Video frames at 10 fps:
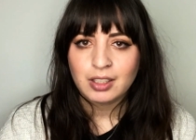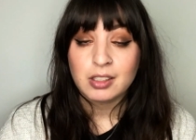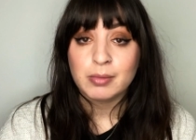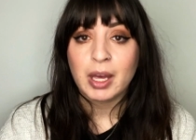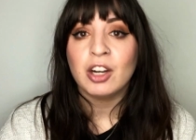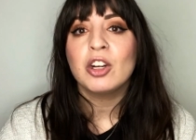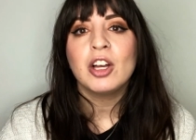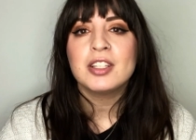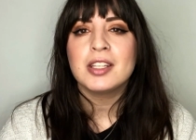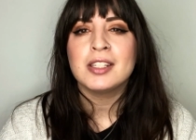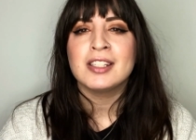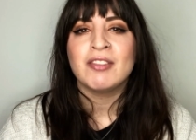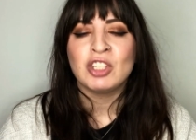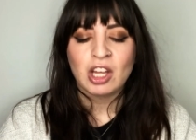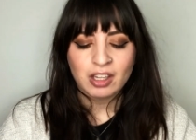Doesn't matter. Costs less than
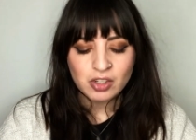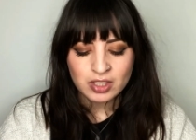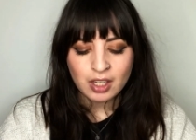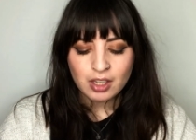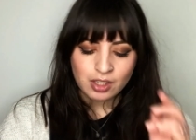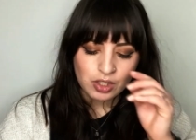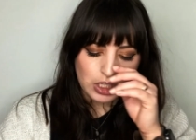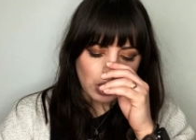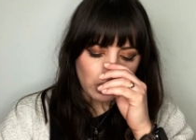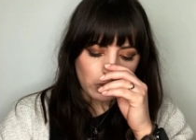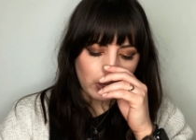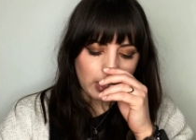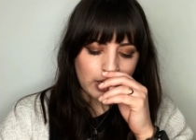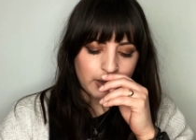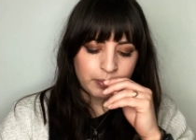$7.
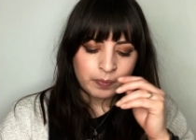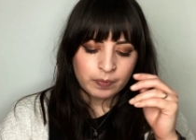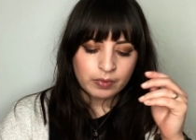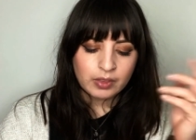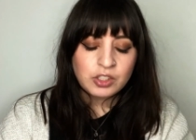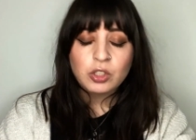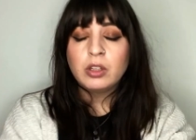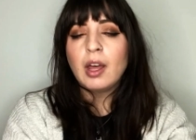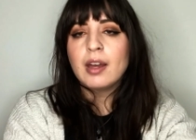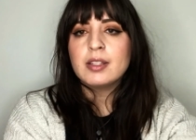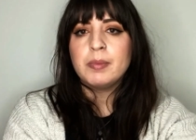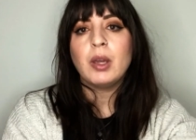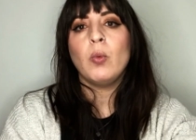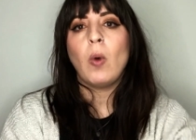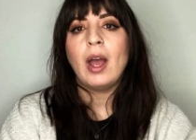So they do last me
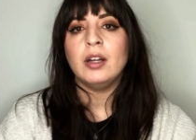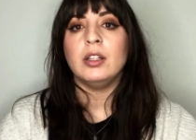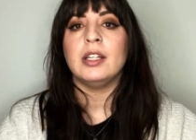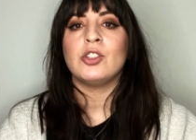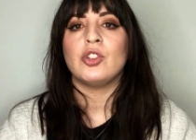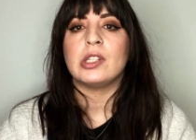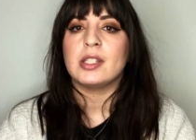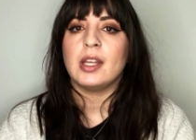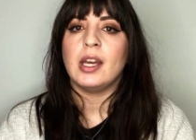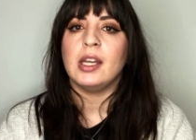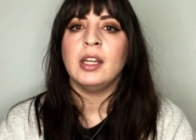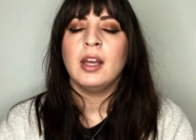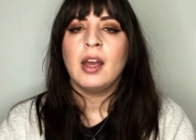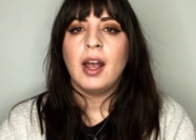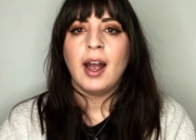a while. It's just that
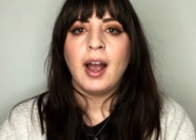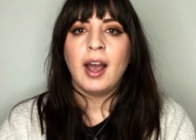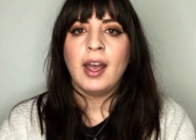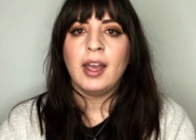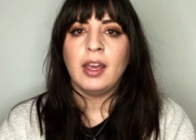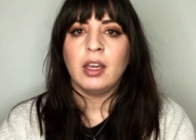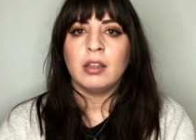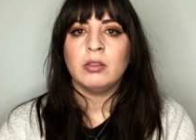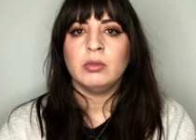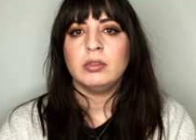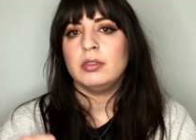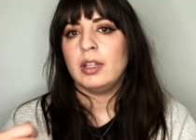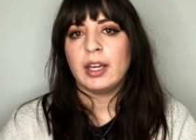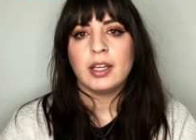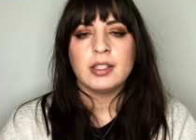
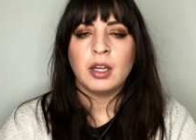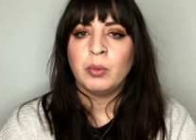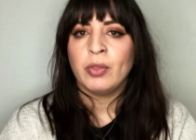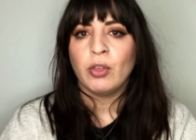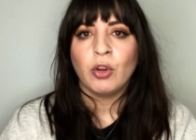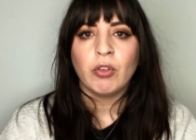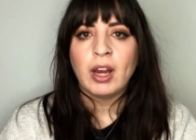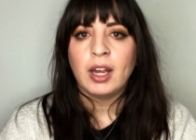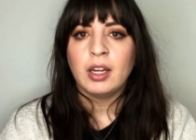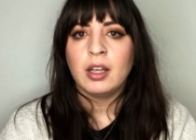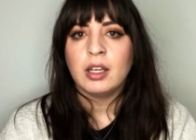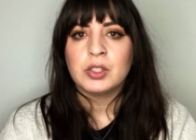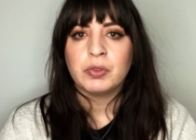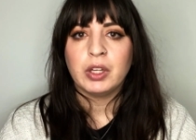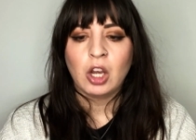like I said, with the grain,
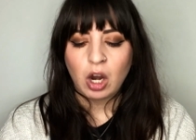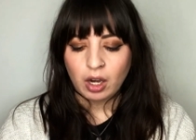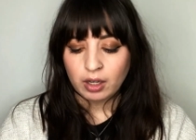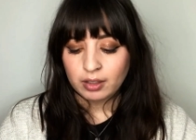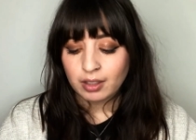it's really hard.